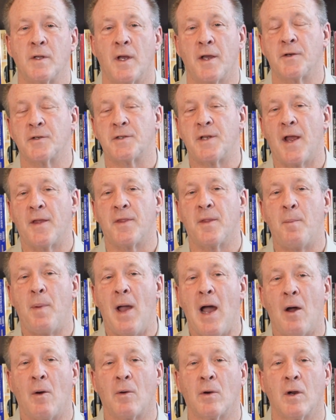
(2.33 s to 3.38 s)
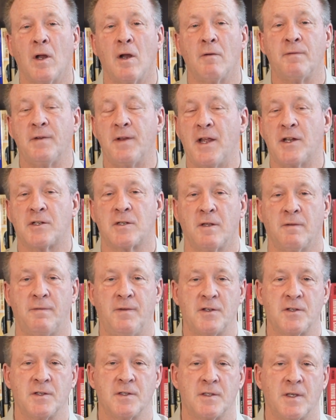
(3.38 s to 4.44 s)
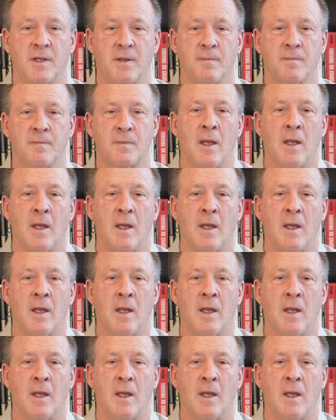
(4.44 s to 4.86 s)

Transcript: to understand the power of financial efficiency